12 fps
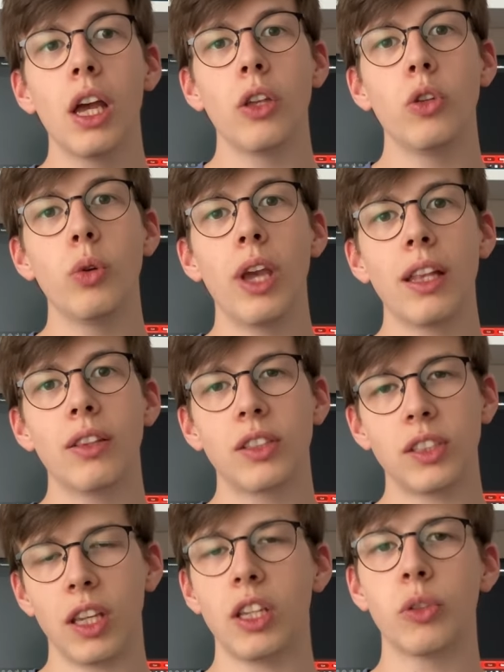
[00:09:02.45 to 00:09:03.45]
you get
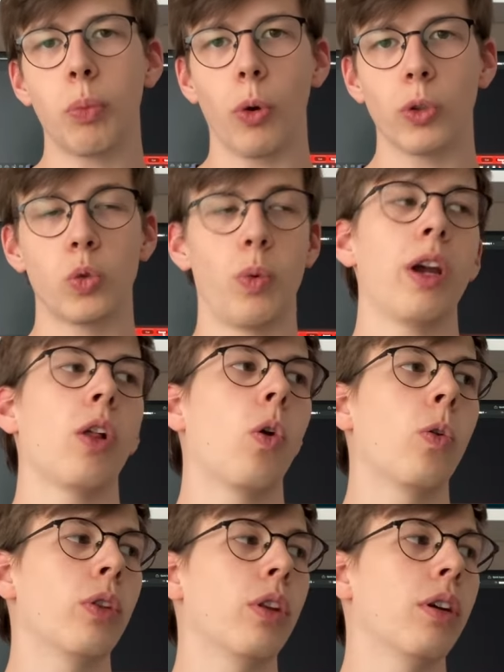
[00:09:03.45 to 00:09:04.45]
6 ports, while
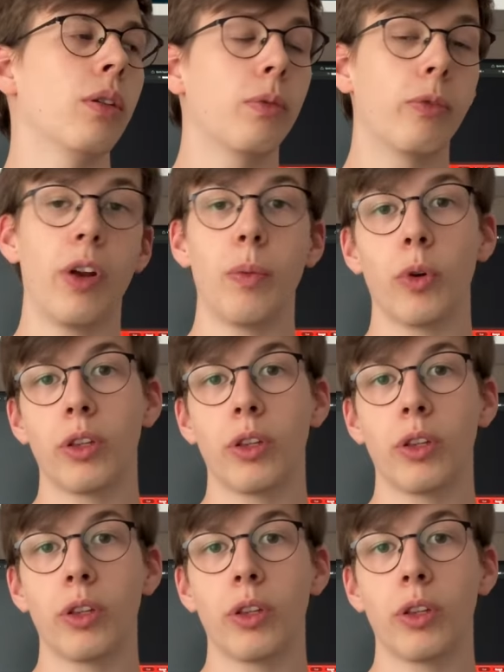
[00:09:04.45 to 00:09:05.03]
on the Framework